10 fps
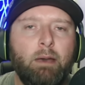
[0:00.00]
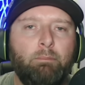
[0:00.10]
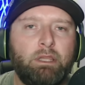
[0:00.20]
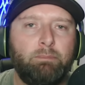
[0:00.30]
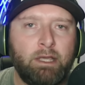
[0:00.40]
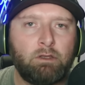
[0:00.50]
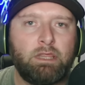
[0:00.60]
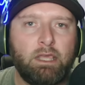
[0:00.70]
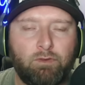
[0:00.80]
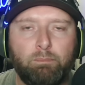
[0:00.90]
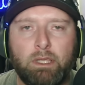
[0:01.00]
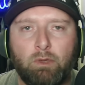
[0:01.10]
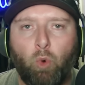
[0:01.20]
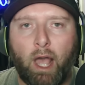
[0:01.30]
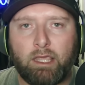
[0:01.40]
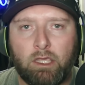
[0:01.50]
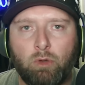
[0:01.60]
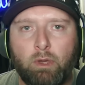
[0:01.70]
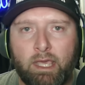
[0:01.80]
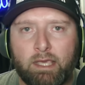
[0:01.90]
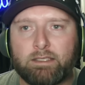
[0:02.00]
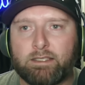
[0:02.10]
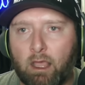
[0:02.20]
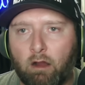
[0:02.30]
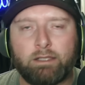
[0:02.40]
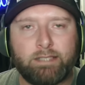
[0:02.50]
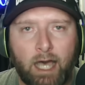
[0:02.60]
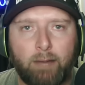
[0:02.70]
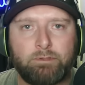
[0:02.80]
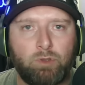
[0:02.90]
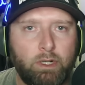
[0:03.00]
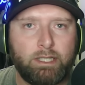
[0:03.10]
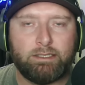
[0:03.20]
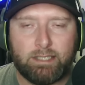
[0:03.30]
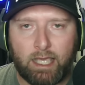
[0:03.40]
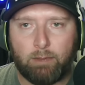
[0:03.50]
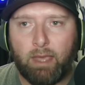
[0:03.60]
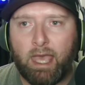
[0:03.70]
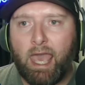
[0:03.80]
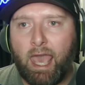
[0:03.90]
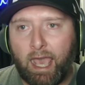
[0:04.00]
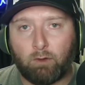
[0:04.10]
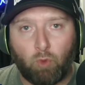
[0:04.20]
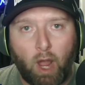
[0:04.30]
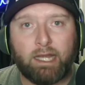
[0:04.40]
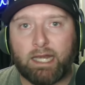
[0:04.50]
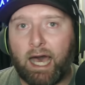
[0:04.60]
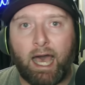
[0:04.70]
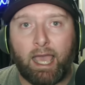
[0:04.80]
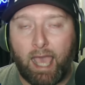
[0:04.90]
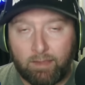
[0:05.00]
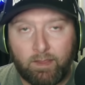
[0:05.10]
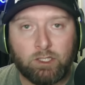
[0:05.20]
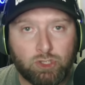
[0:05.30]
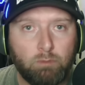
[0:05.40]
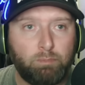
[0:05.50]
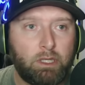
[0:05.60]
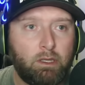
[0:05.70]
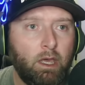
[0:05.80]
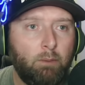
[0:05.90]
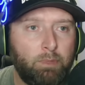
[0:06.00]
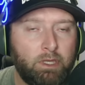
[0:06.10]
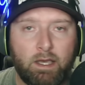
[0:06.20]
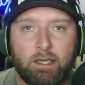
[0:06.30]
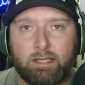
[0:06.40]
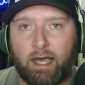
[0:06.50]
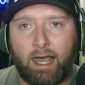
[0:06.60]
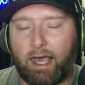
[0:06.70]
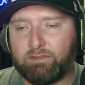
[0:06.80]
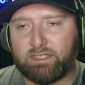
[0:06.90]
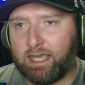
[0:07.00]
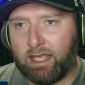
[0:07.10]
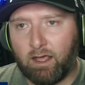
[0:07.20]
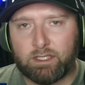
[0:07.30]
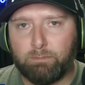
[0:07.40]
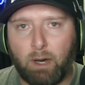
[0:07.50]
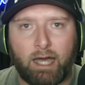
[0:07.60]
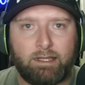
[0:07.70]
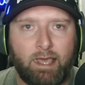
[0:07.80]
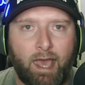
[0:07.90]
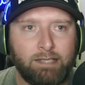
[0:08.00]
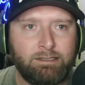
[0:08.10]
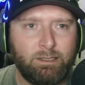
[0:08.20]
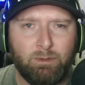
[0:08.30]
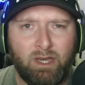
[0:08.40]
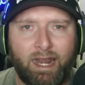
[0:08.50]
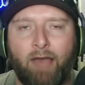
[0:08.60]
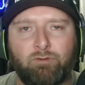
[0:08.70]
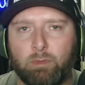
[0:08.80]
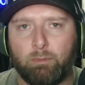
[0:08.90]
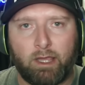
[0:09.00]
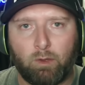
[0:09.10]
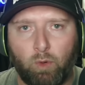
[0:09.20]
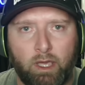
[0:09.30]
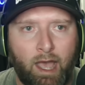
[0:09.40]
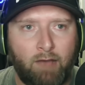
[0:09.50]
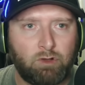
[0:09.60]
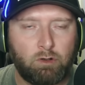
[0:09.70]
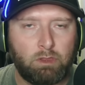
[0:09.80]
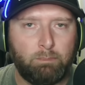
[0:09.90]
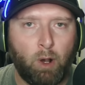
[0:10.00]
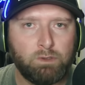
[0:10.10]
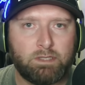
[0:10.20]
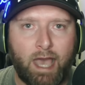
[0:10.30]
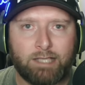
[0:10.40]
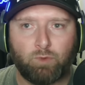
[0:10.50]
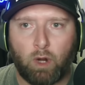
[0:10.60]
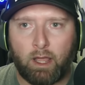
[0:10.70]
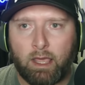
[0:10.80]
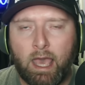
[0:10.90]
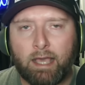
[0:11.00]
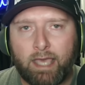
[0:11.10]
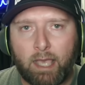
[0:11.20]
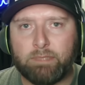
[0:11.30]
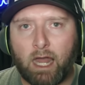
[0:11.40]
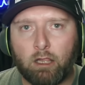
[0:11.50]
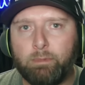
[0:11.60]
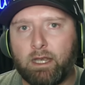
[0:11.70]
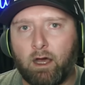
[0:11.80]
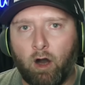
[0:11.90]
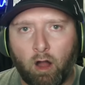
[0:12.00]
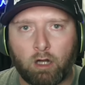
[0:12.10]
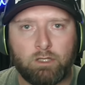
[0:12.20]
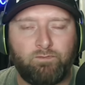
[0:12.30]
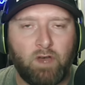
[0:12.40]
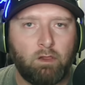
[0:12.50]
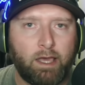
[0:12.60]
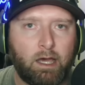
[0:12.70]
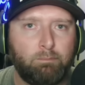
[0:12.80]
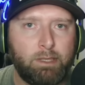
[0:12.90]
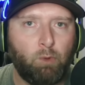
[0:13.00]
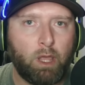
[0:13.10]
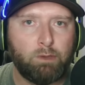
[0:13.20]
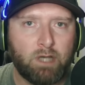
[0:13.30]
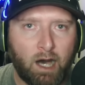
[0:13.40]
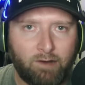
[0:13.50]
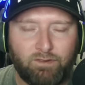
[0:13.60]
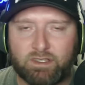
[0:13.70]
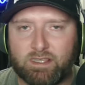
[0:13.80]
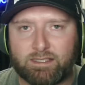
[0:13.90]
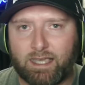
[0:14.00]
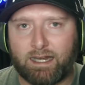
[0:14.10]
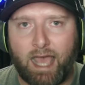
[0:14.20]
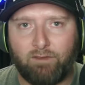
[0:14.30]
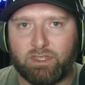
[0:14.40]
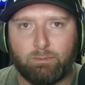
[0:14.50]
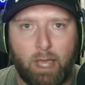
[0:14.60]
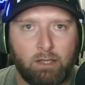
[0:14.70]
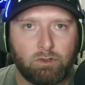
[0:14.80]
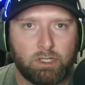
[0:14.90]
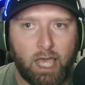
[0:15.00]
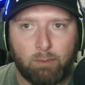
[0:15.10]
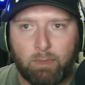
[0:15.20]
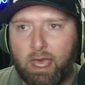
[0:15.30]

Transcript: But the bigger thing for BYU is, is they are a top 20 team and riding high, and they should be because I say it on this podcast, and somebody got after me, by the way, after the postcast where I came down a little bit hard, you felt like on BYU's offense in the second half of this Baylor game,